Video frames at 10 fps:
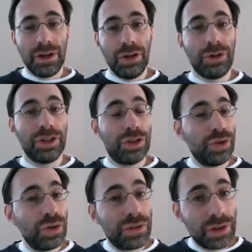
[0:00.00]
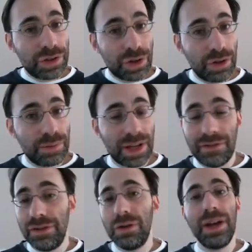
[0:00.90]
Note that two of those terms
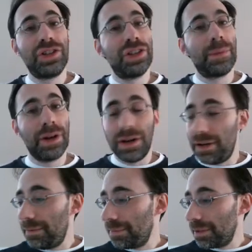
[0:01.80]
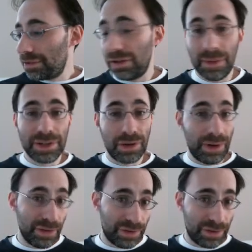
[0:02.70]
have no h in them at all, so limits are
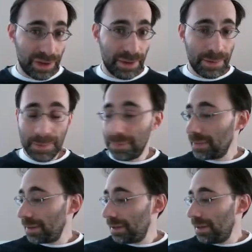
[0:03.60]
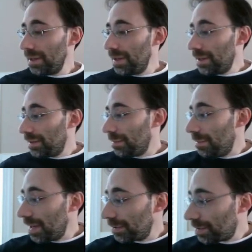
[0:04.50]
relevant for them. The
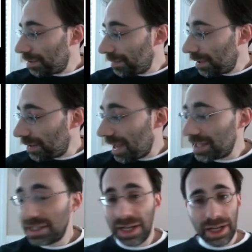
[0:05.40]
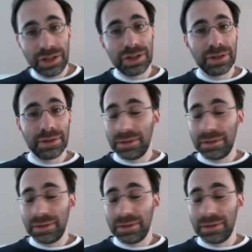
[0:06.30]
middle term here has an h.